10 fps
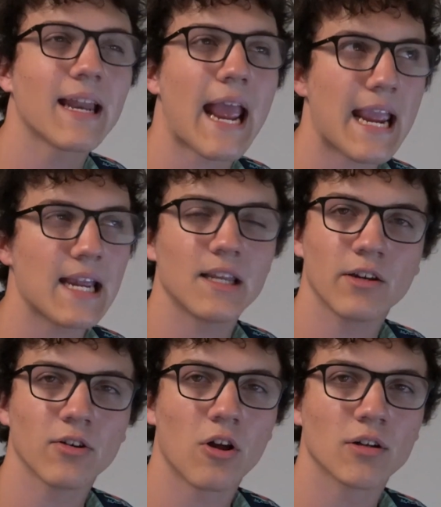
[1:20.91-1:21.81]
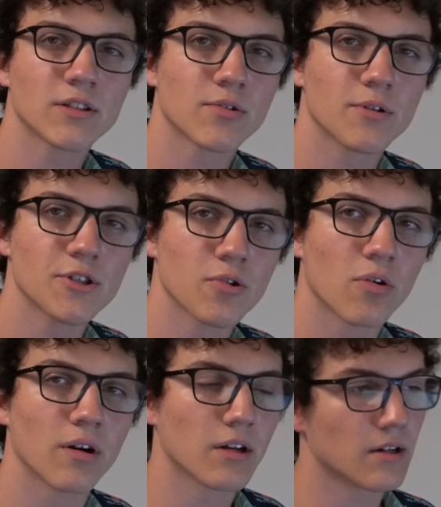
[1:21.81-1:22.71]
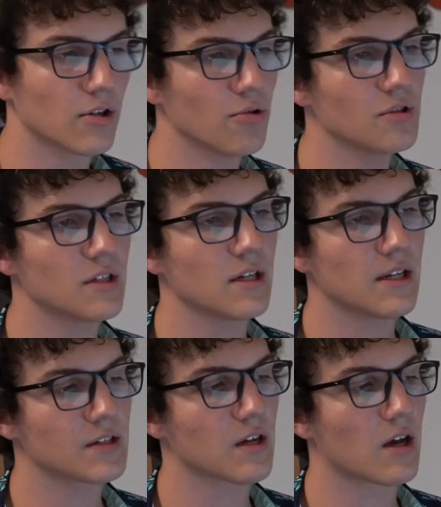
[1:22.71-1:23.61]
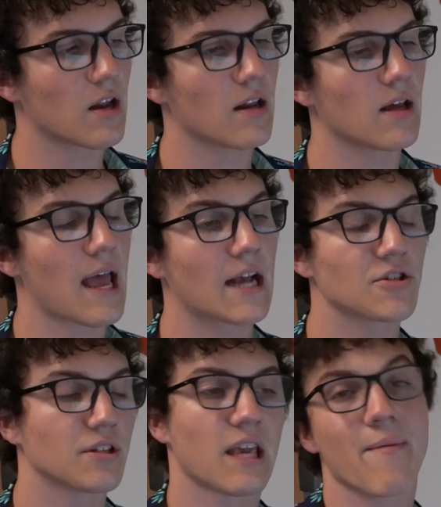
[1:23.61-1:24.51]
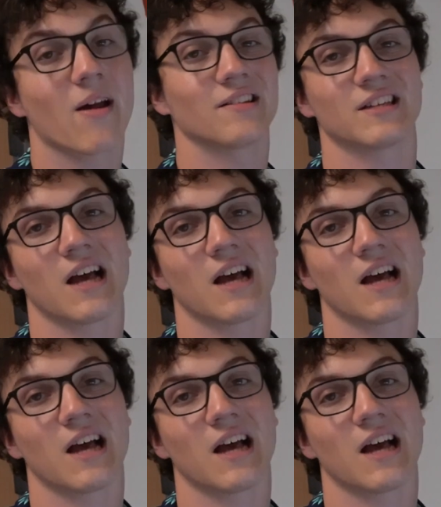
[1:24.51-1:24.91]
an 8-year long story short, Uzi Nissan actually came out on